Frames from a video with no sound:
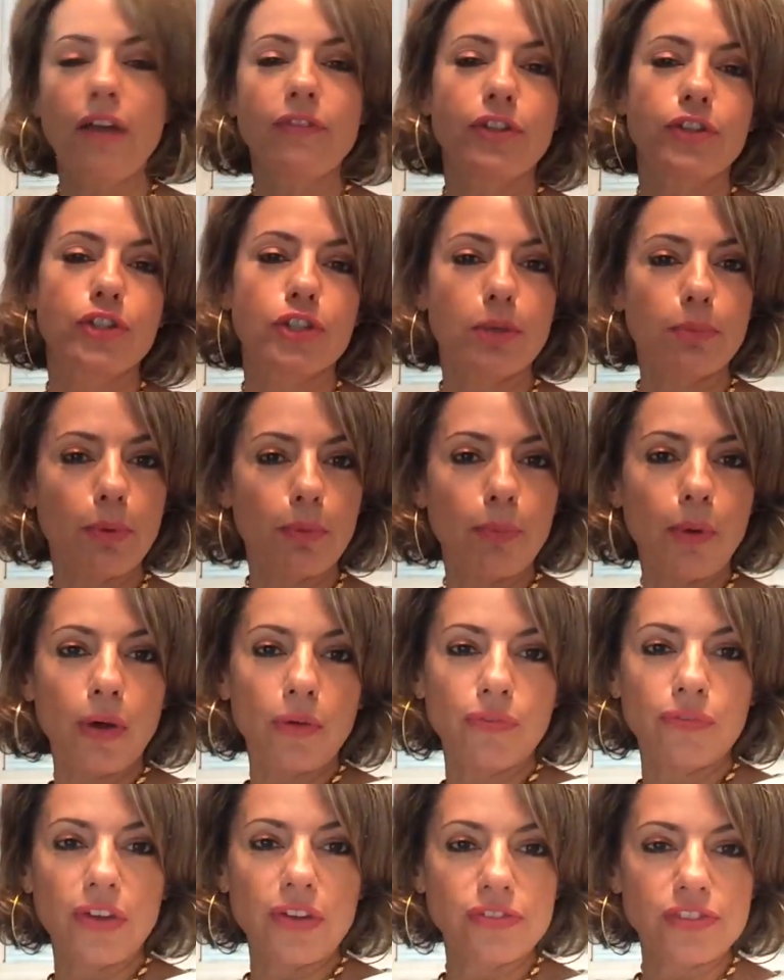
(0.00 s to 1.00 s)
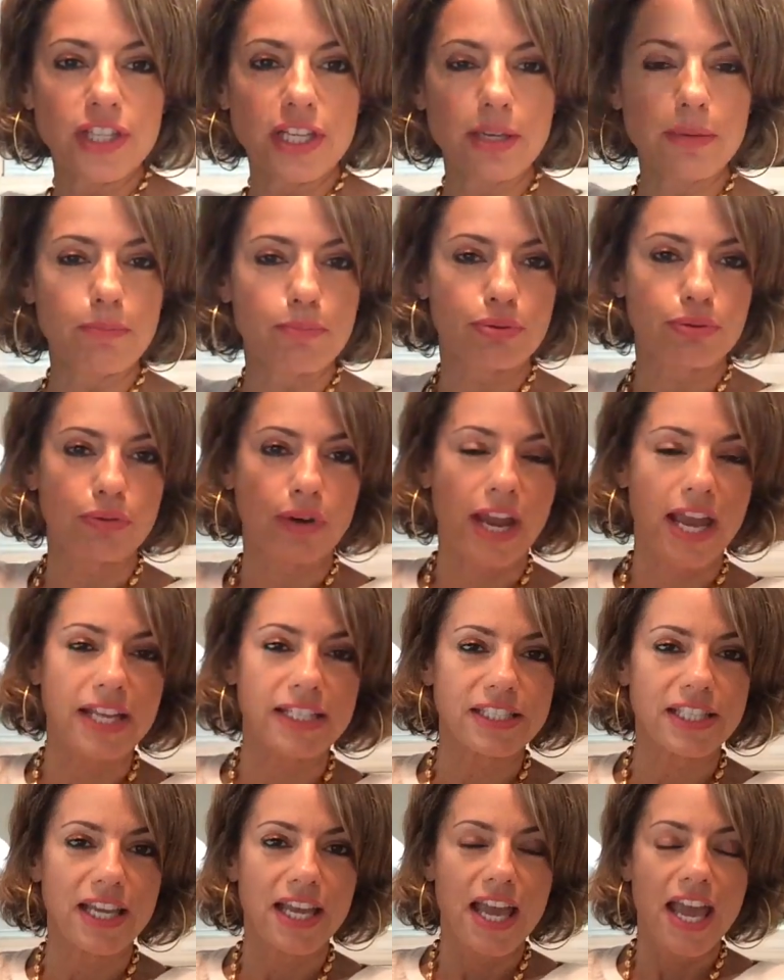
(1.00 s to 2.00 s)
of the Super Bowl 50
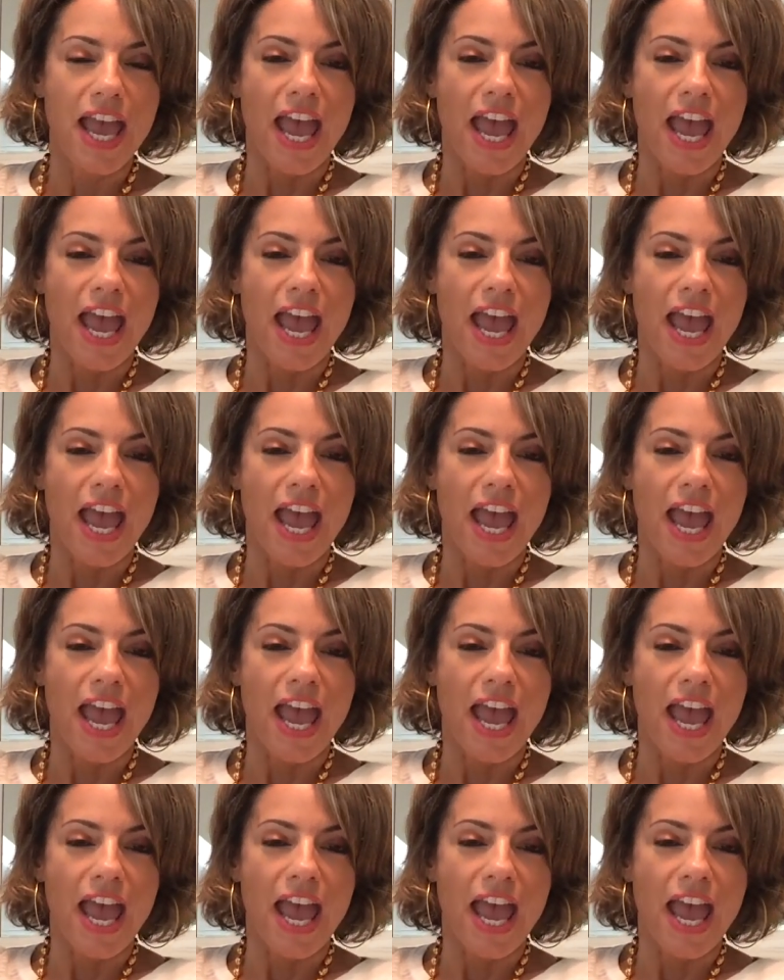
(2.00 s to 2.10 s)
print